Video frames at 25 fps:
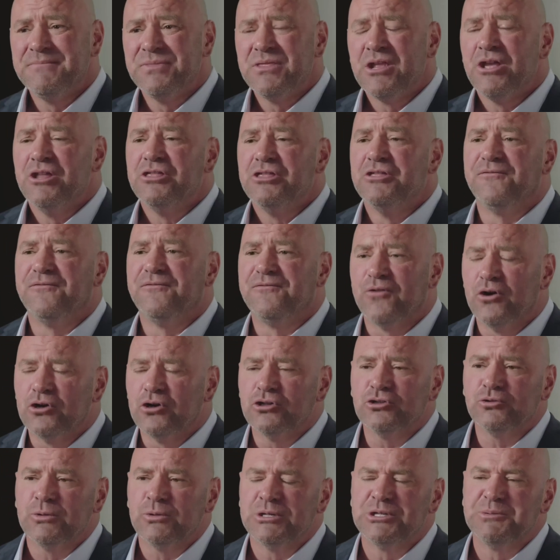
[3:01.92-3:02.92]
The
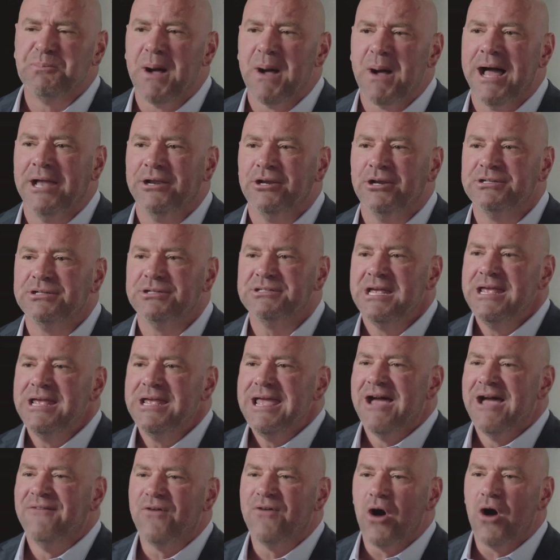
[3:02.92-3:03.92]
first responders
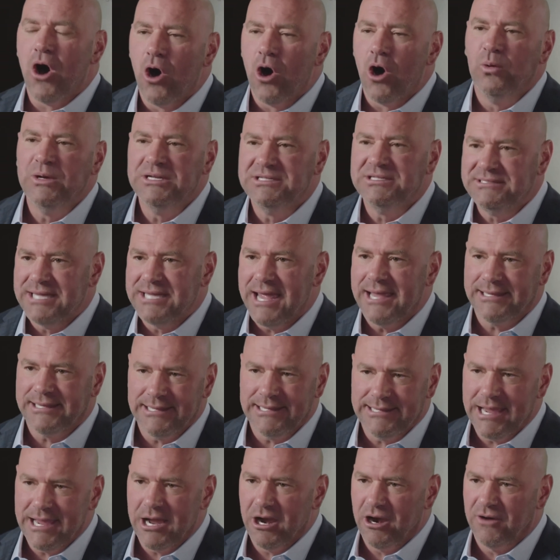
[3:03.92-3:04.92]
have always taken
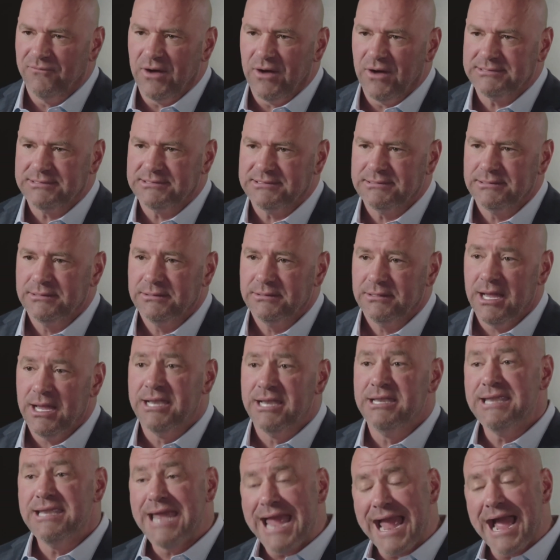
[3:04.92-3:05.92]
care of us.
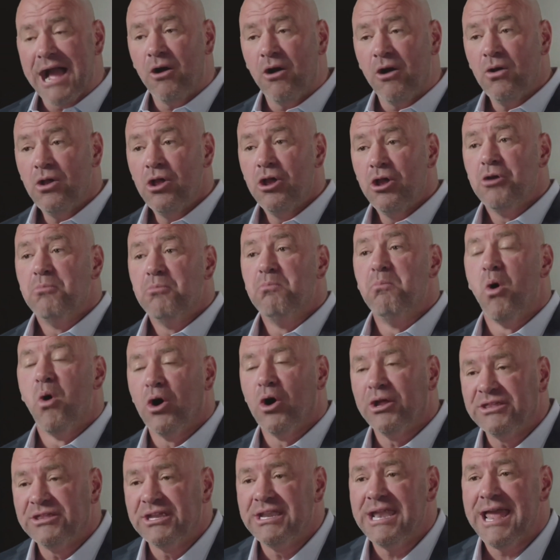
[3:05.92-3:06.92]
And now,
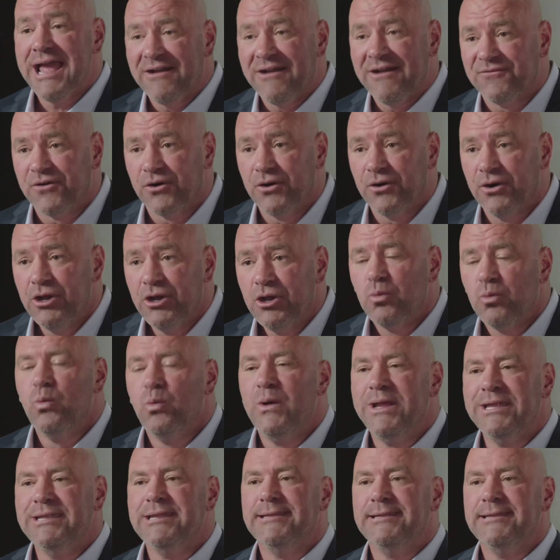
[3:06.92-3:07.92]
more than ever,
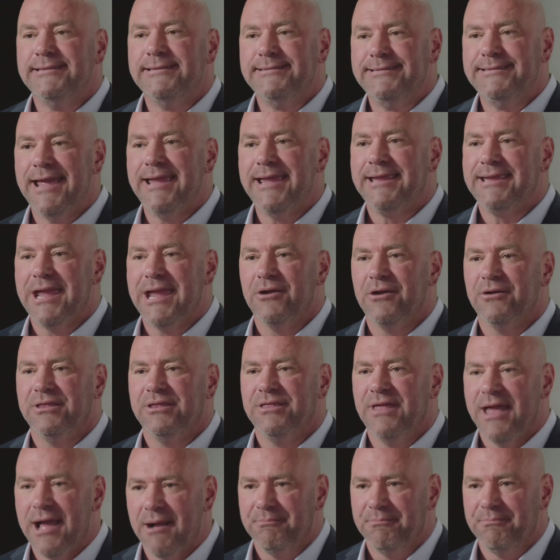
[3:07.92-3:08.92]
we need to take care of
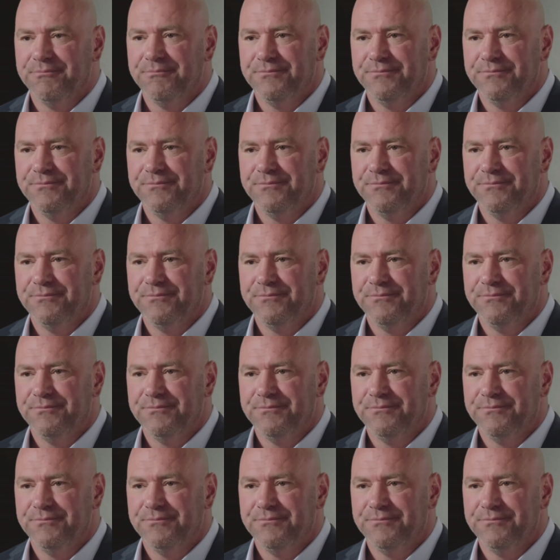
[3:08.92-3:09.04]
them.